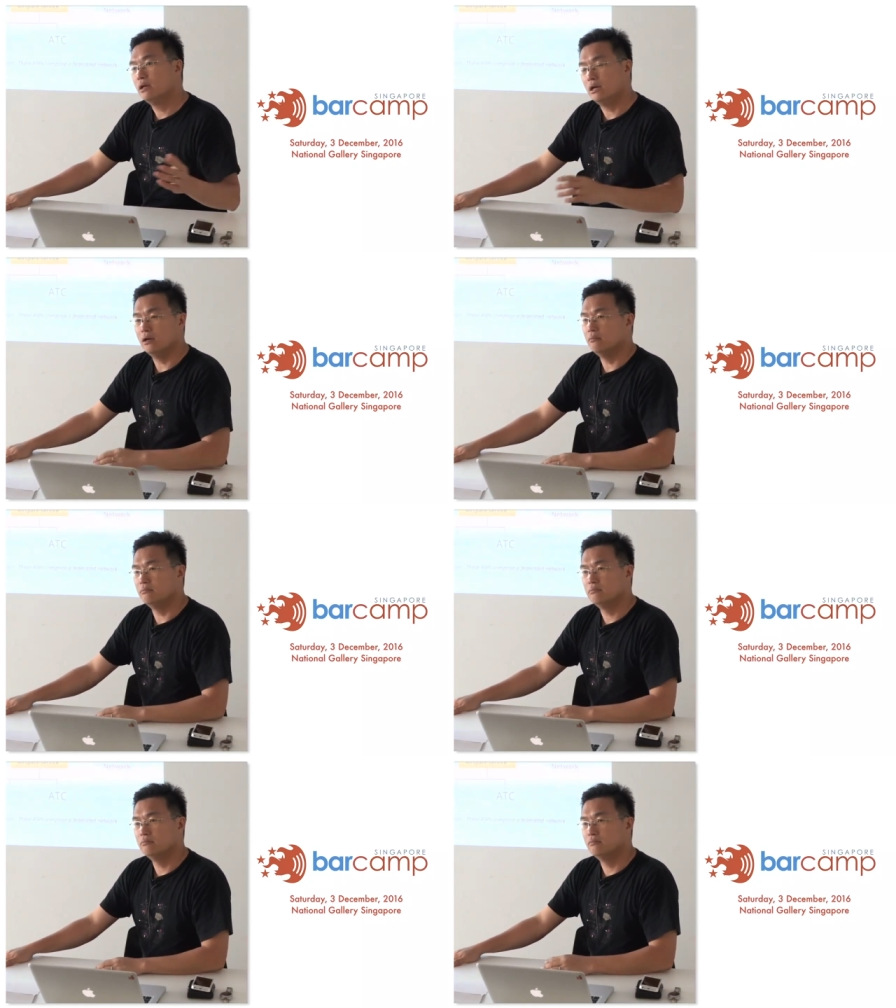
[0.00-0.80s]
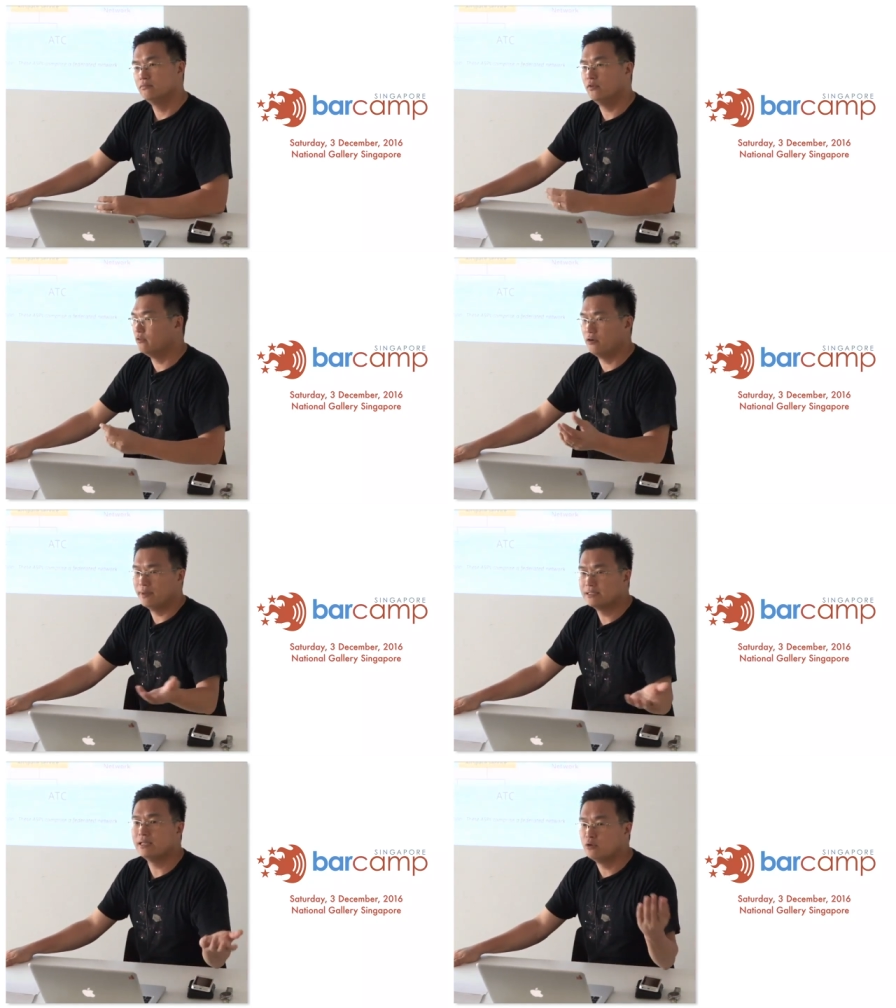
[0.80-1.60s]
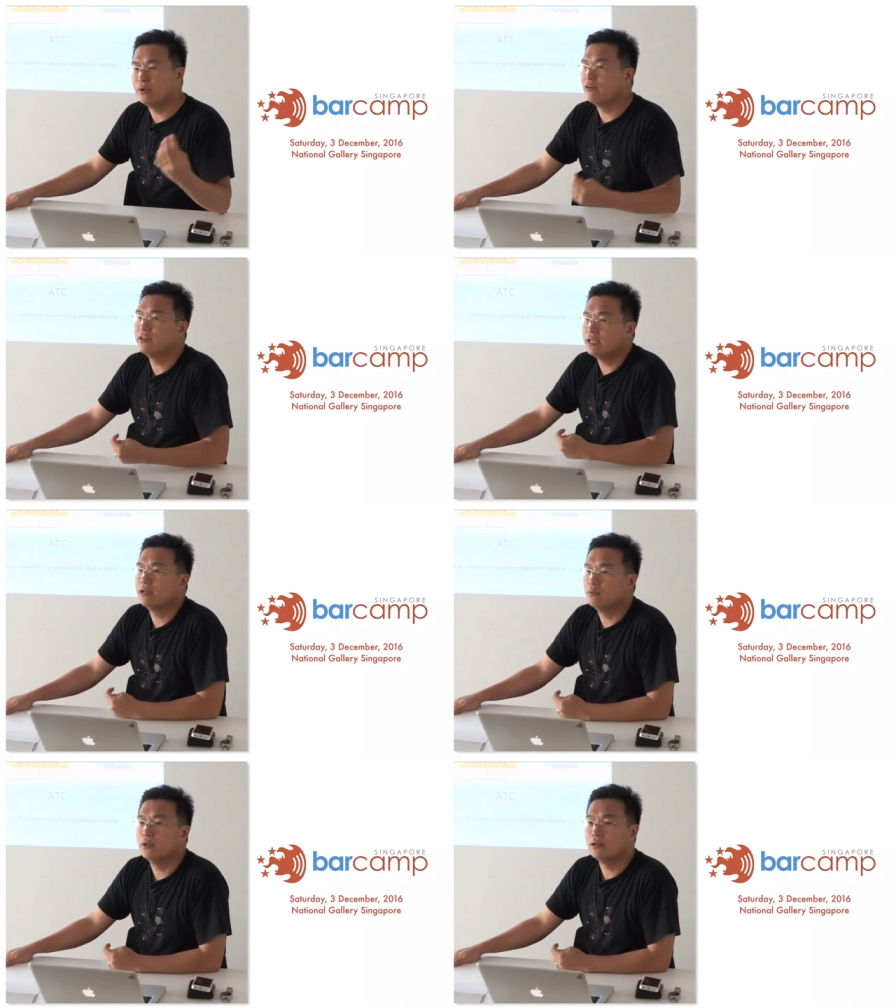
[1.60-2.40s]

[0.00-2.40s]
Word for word: uh, for, for basically doing everything.